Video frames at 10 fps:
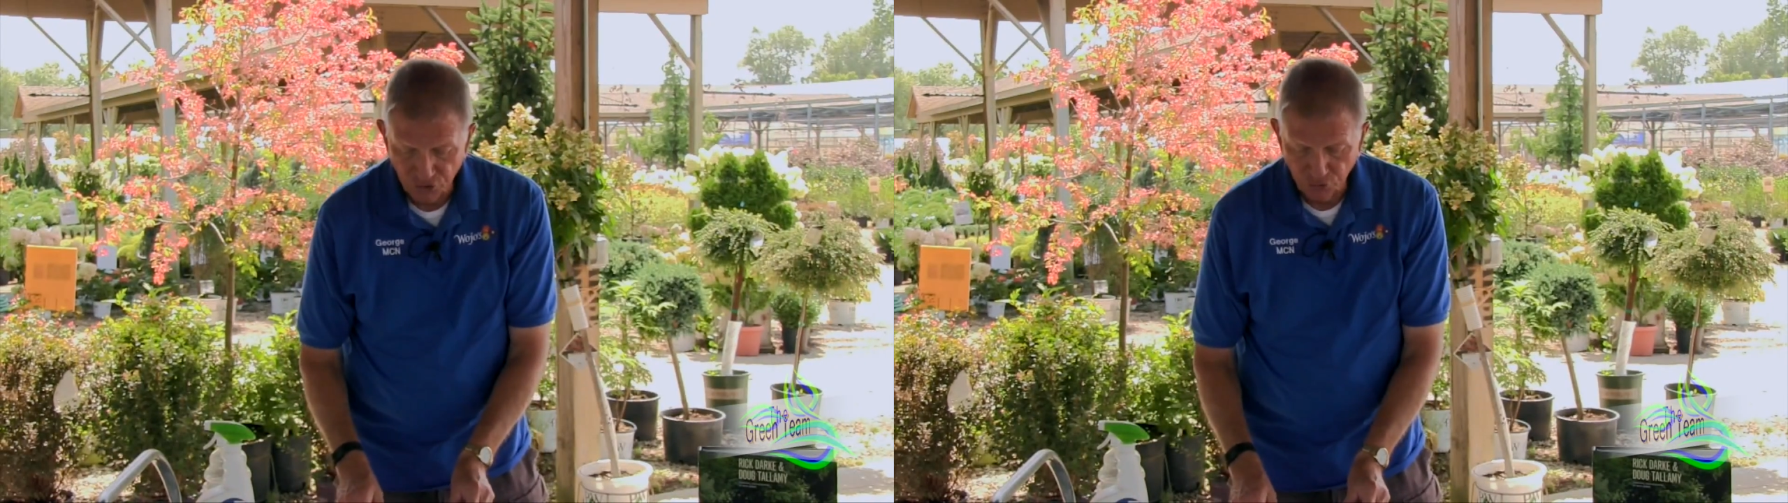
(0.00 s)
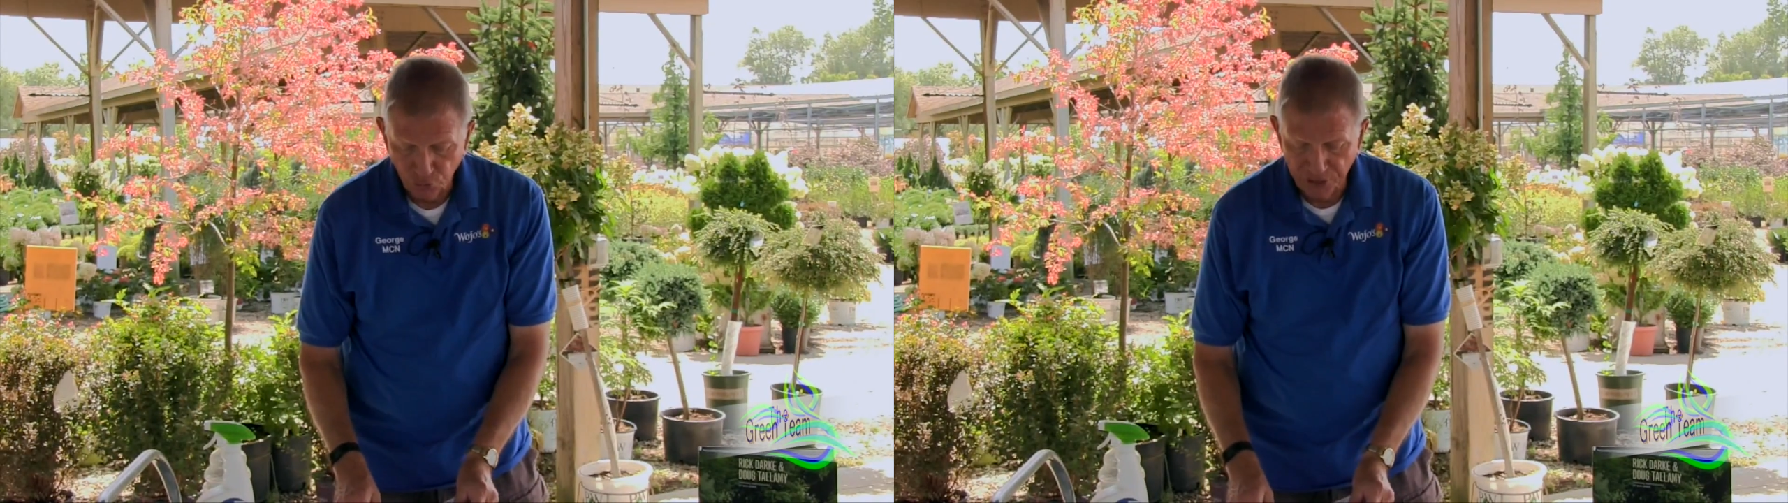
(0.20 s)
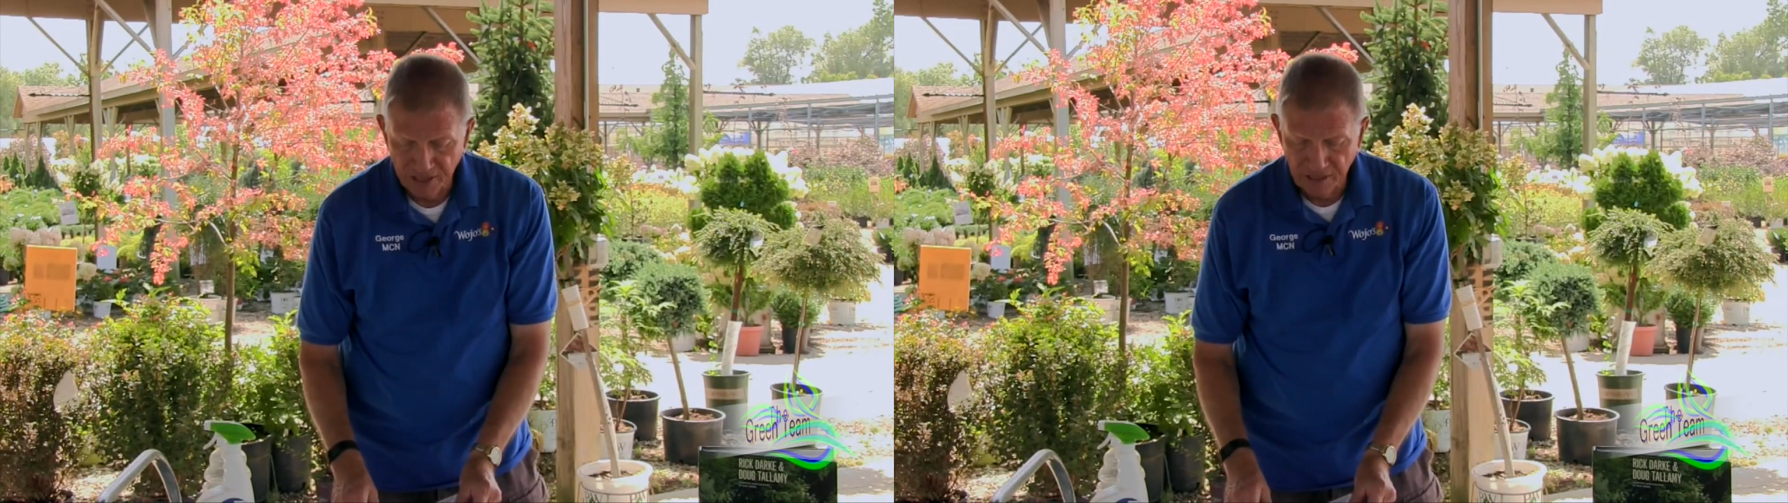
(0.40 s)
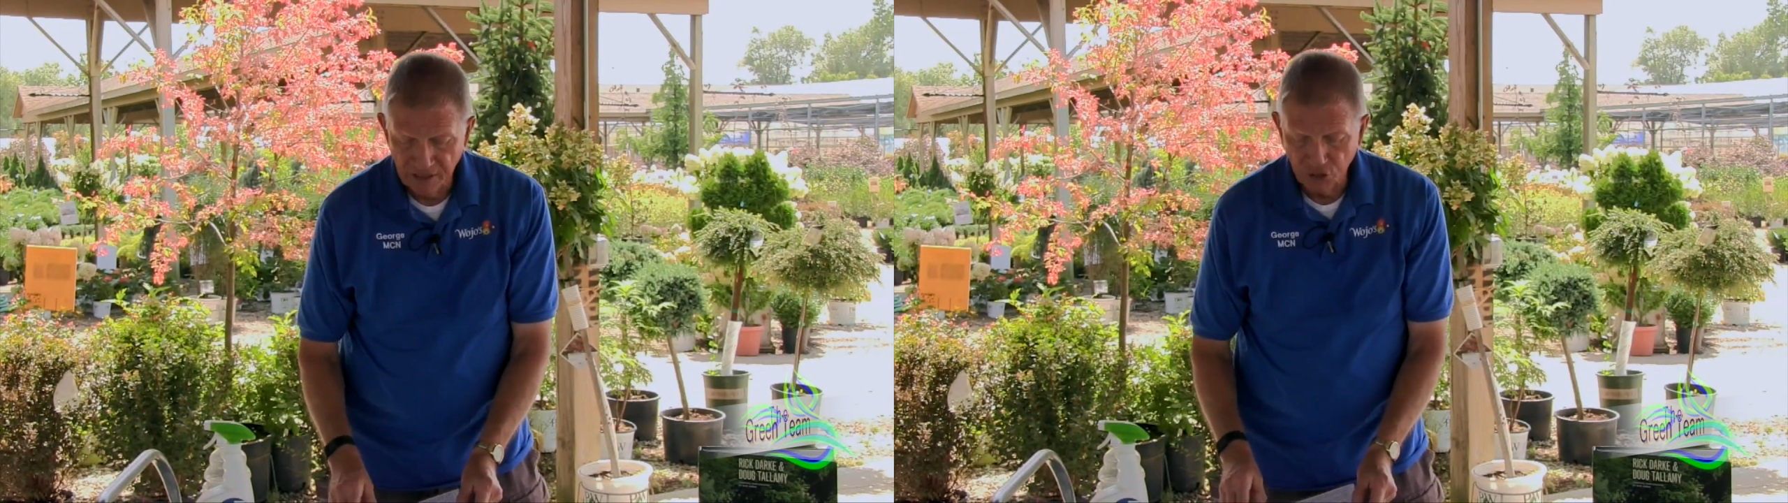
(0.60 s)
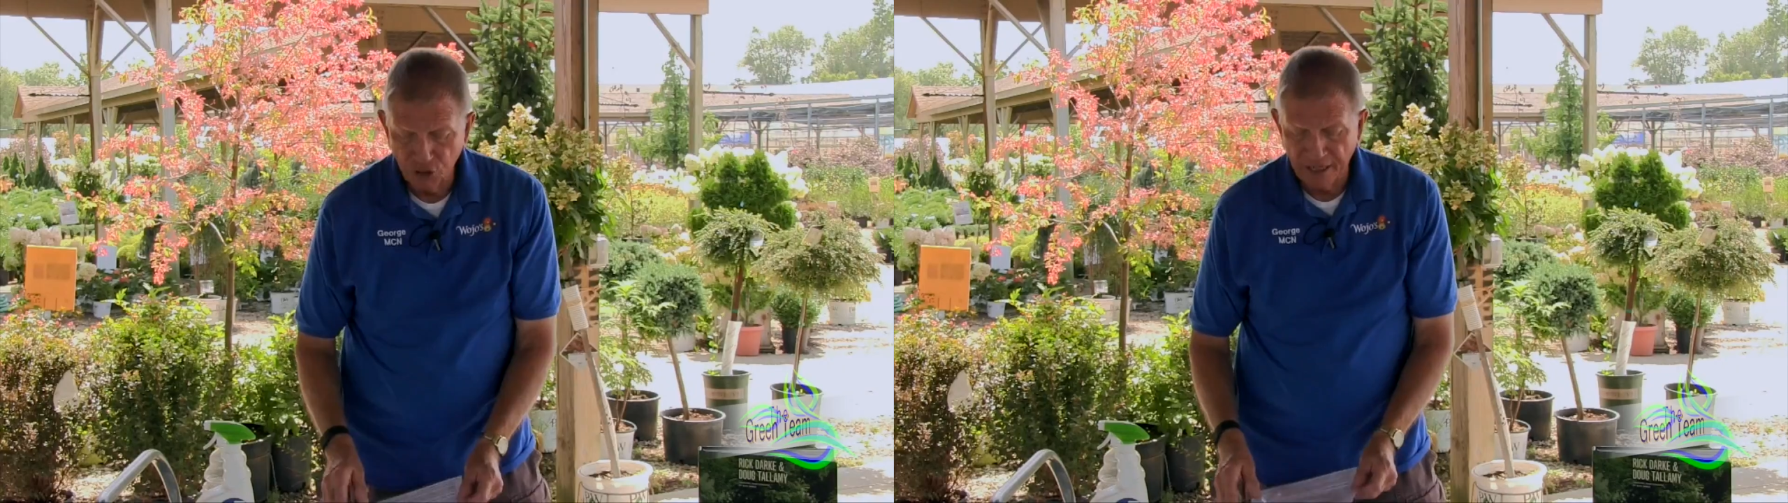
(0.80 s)
Tree
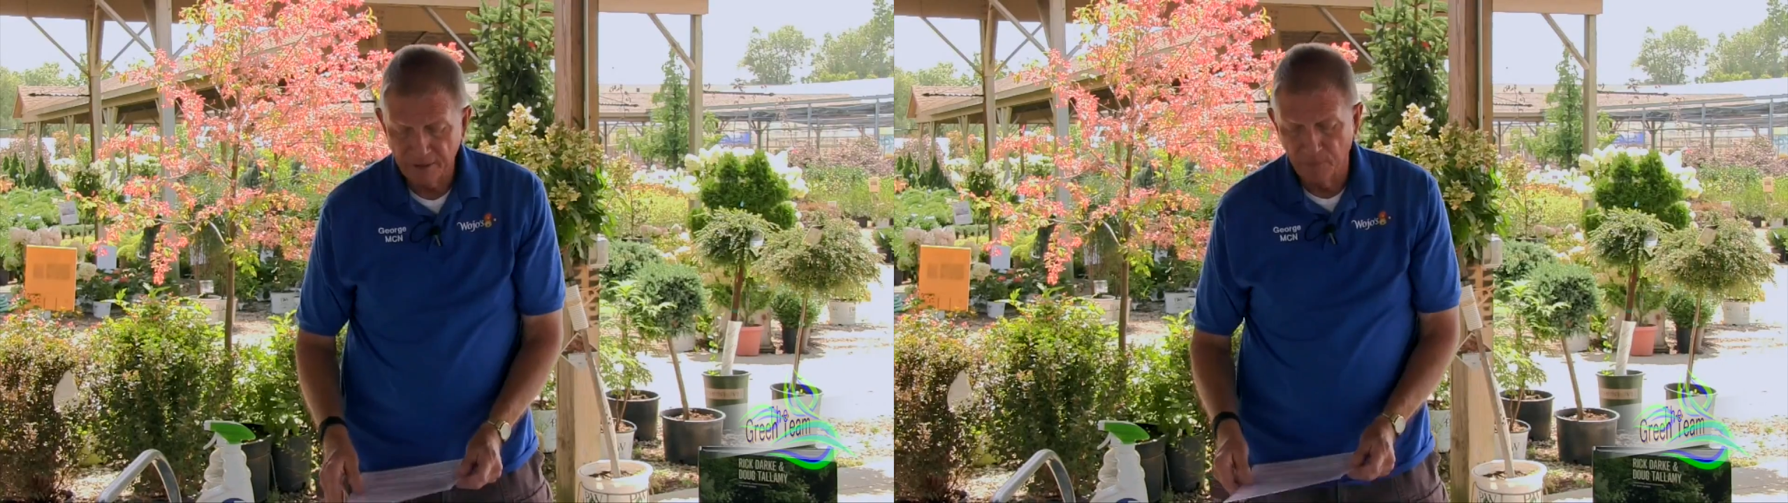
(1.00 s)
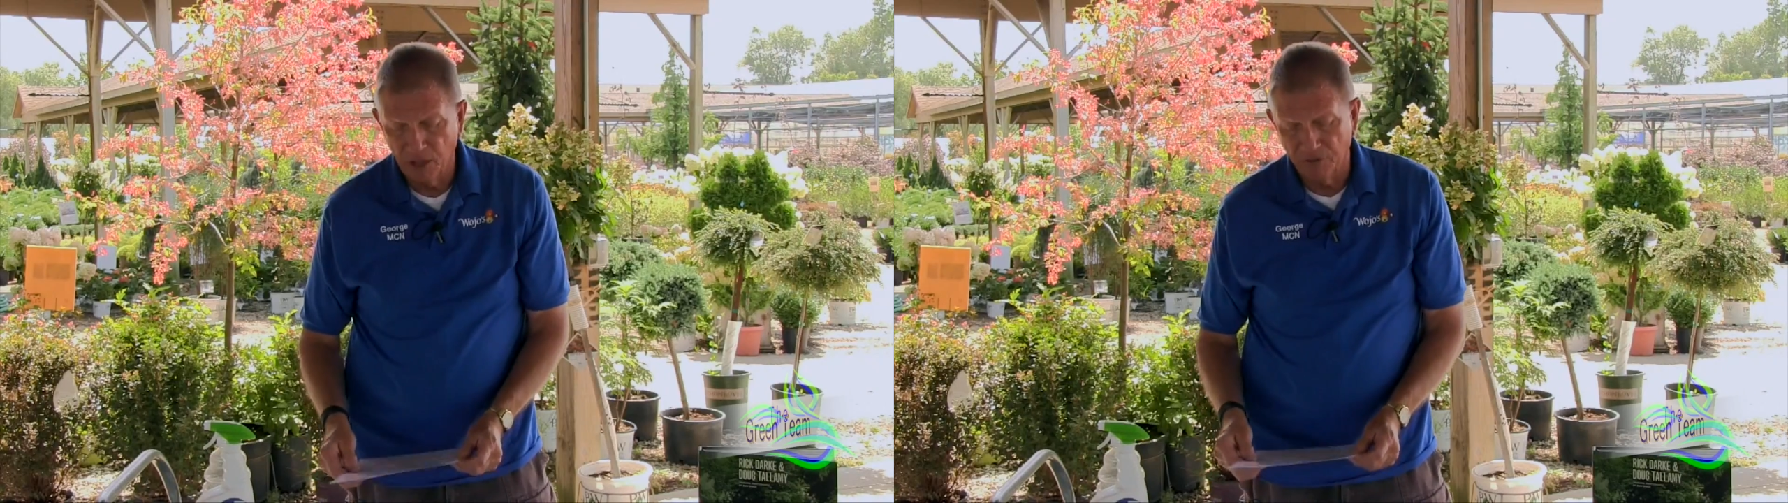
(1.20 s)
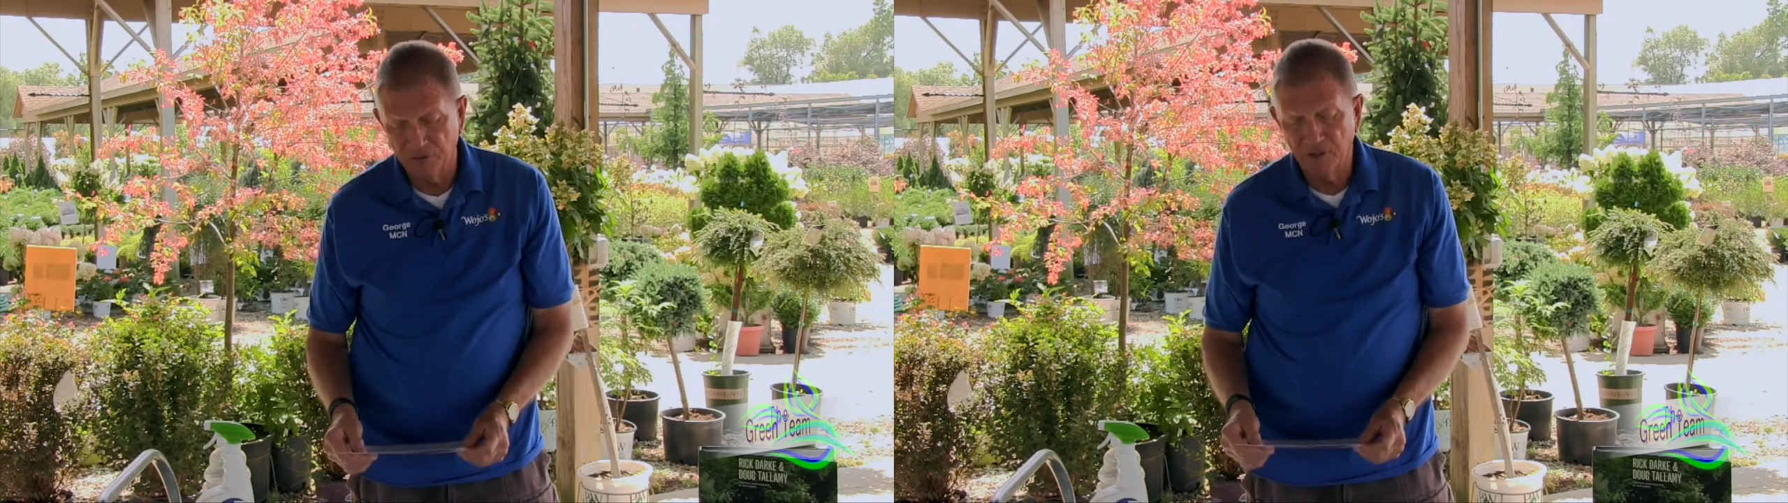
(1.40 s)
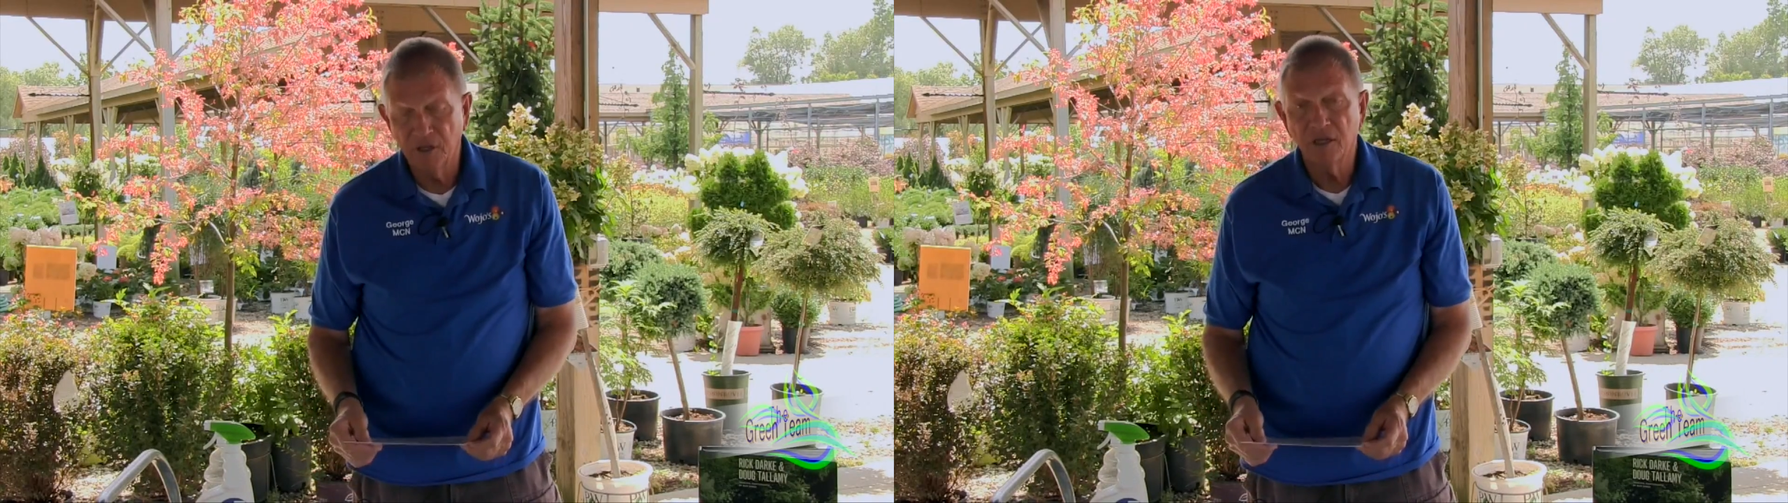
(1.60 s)
Check Month,